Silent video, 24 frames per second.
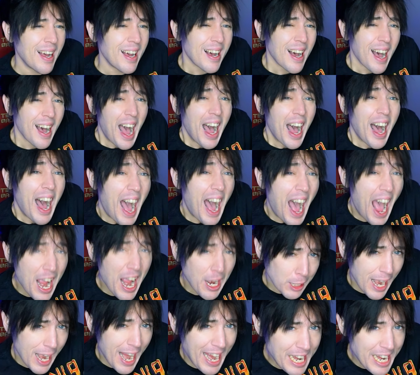
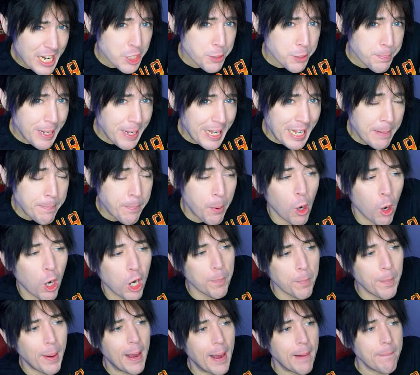higher HP
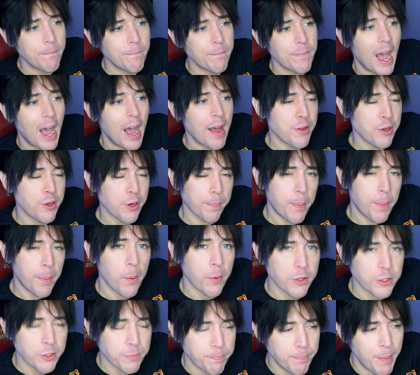Pokemon on your
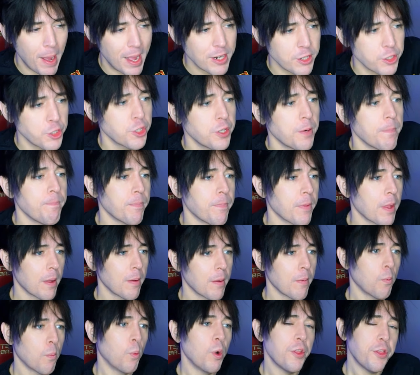opponent's bench
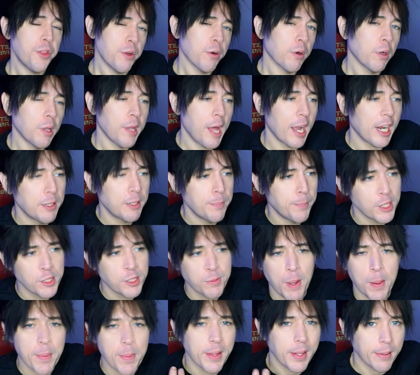with your Electabuzz.
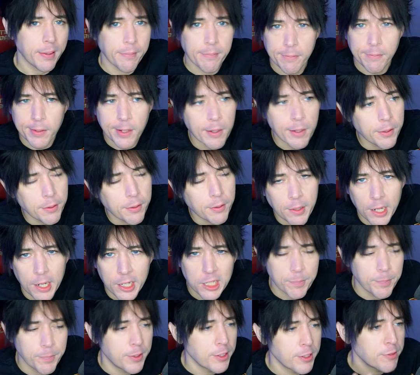Maybe they kill your
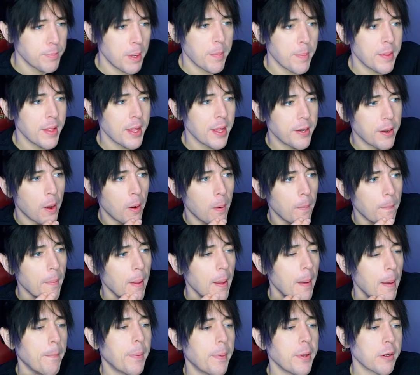Electabuzz, maybe they don't,
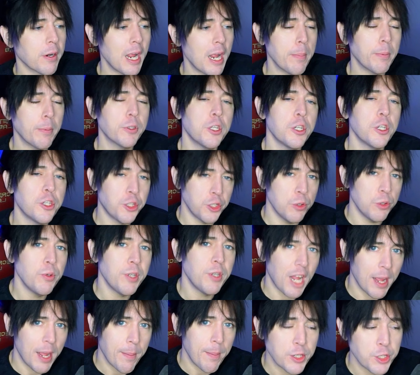but you're able to do
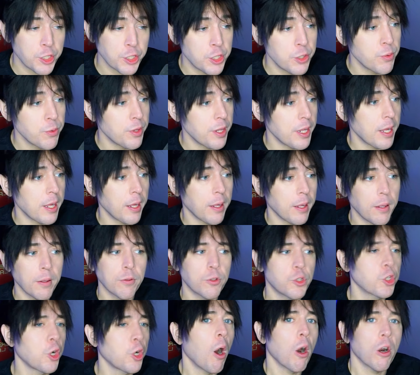damage to the
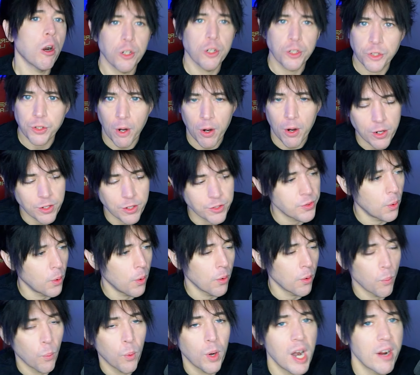Charizards
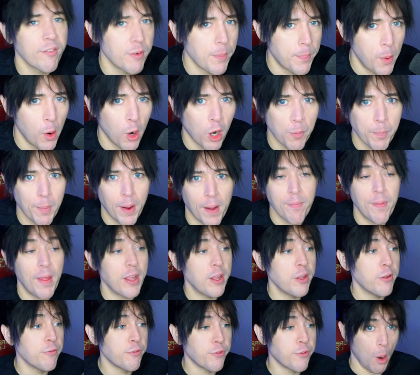or whatever Pokemon that
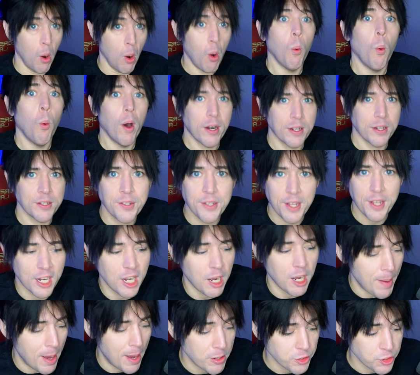you don't want to see
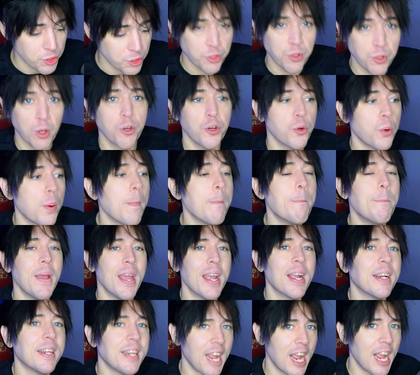come out and just start doing
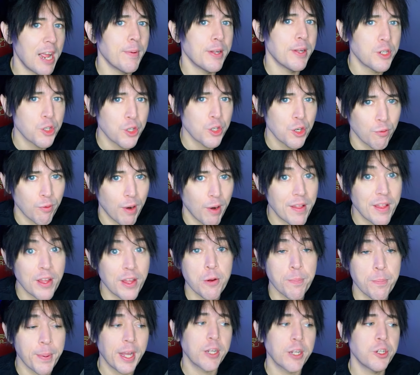big damage, right? That
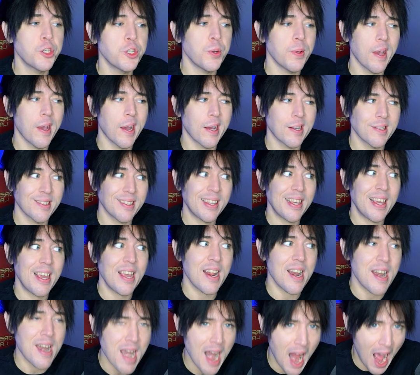your Pikachu EX
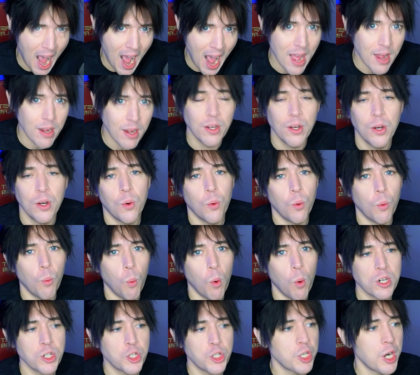cannot
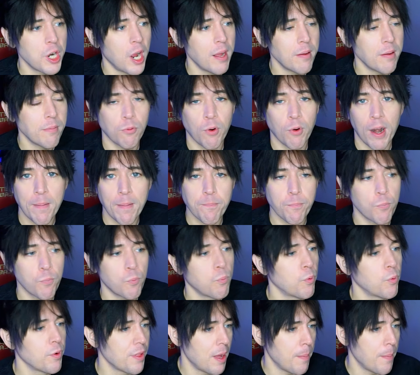one-shot, right?
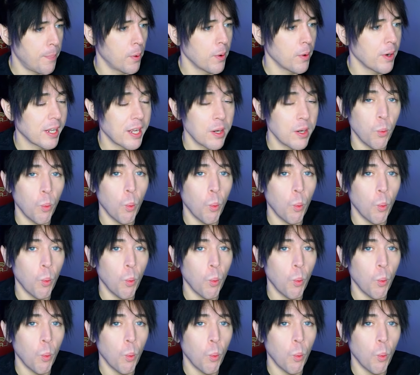Where the opponent can